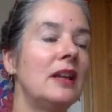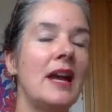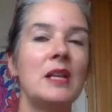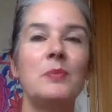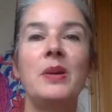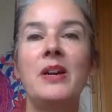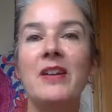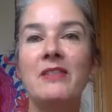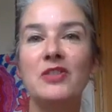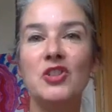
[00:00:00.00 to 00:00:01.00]
had a
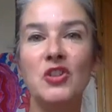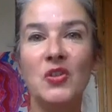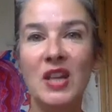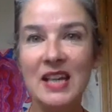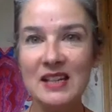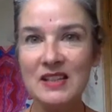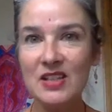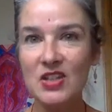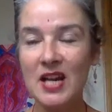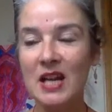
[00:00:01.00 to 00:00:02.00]
period for 2
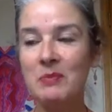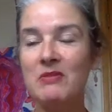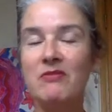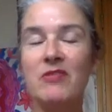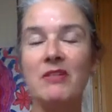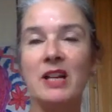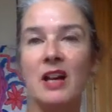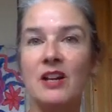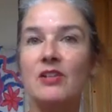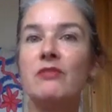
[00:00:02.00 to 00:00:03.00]
years. She had been very
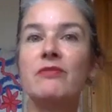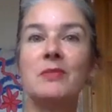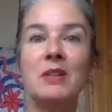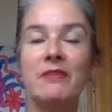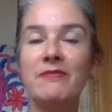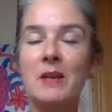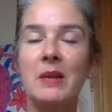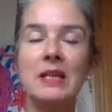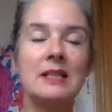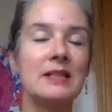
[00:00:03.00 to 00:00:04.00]
cut off from her
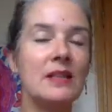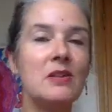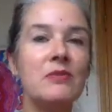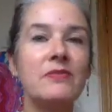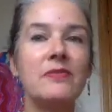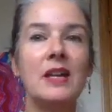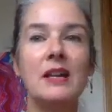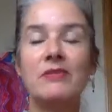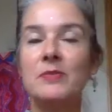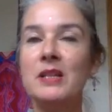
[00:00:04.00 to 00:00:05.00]
feminine self,
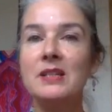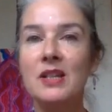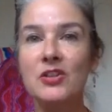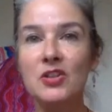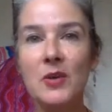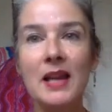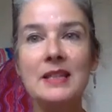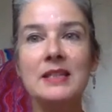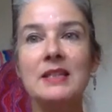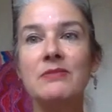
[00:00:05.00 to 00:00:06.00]
from her
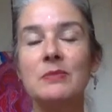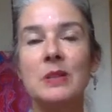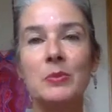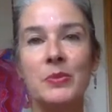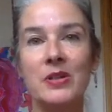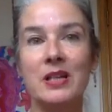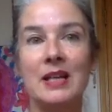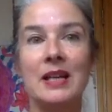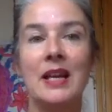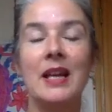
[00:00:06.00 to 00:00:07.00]
sexuality, from her
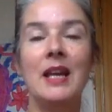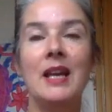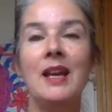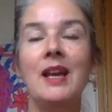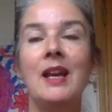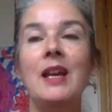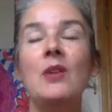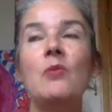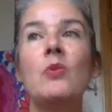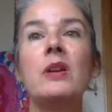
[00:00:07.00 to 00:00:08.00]
body.
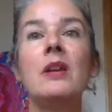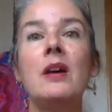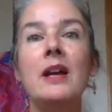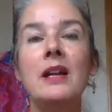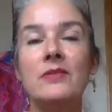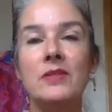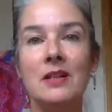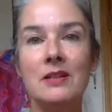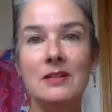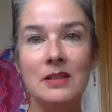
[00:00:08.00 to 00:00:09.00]
In one night of
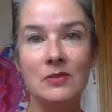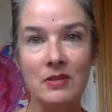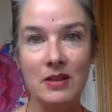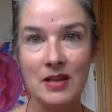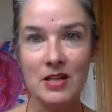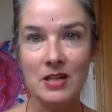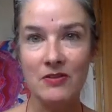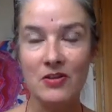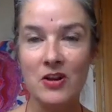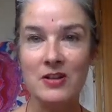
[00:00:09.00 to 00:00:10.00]
dancing with the energy of
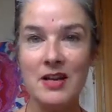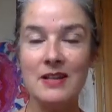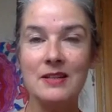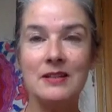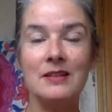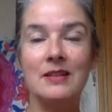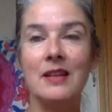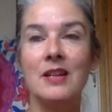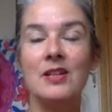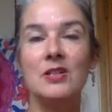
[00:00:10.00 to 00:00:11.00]
the goddess,
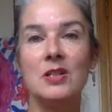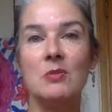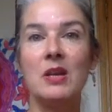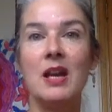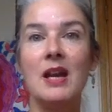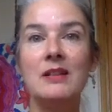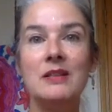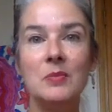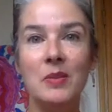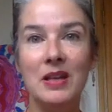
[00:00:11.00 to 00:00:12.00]
she began
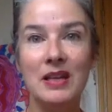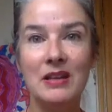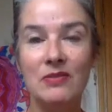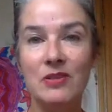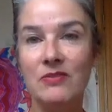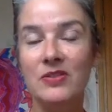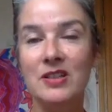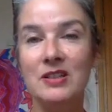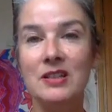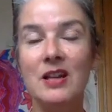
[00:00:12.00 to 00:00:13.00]
to bleed for the
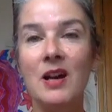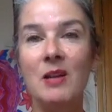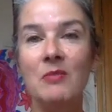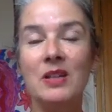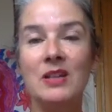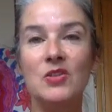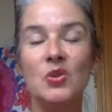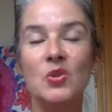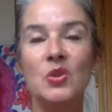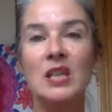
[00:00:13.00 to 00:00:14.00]
first time in
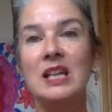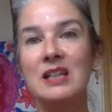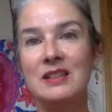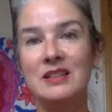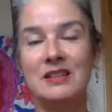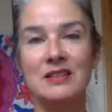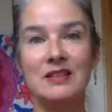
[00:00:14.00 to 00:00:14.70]
2 years,